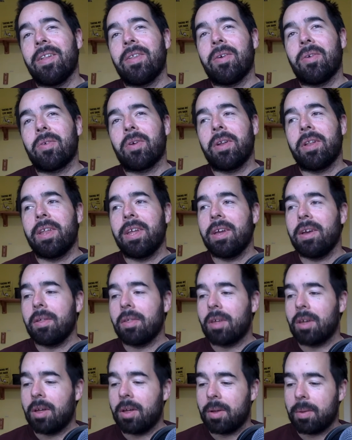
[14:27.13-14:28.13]
those
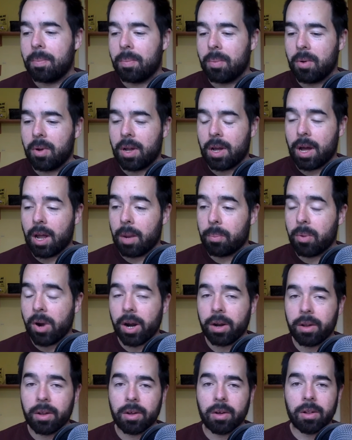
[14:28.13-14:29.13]
ideas. But on a
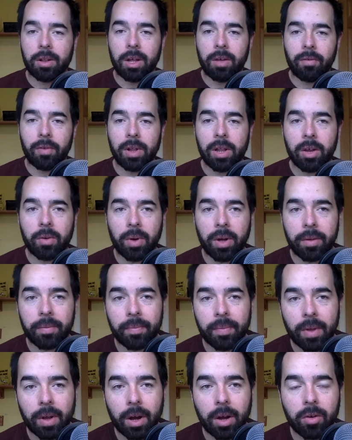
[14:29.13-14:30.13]
practical level anyway,
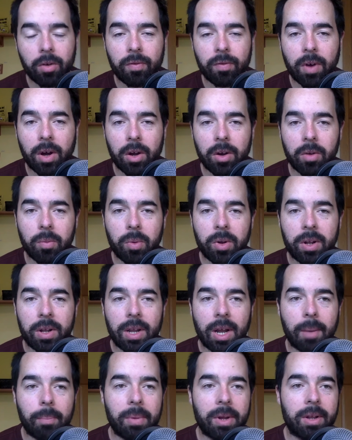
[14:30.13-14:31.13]
I just find with
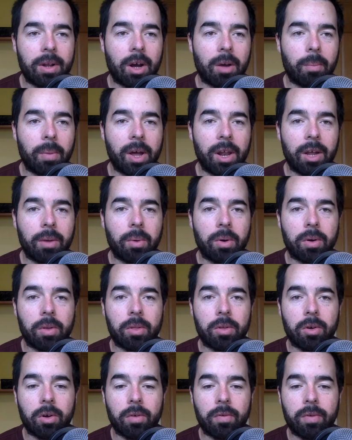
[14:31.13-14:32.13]
not being dogmatic about
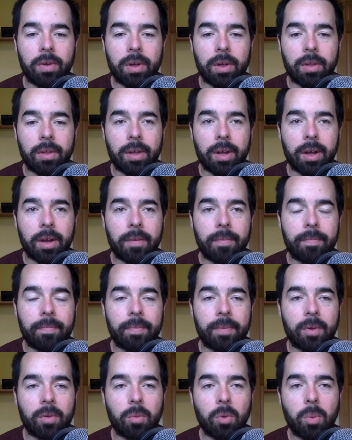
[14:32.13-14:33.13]
stuff is that
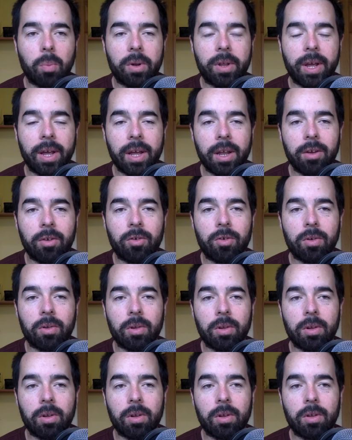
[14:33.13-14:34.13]
there's more
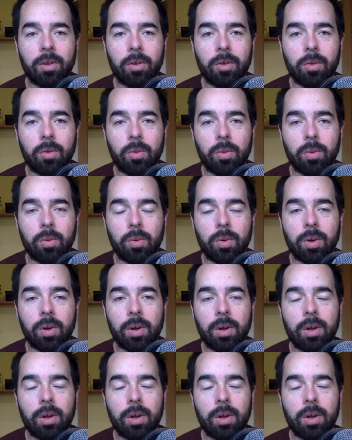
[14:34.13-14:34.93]
potential to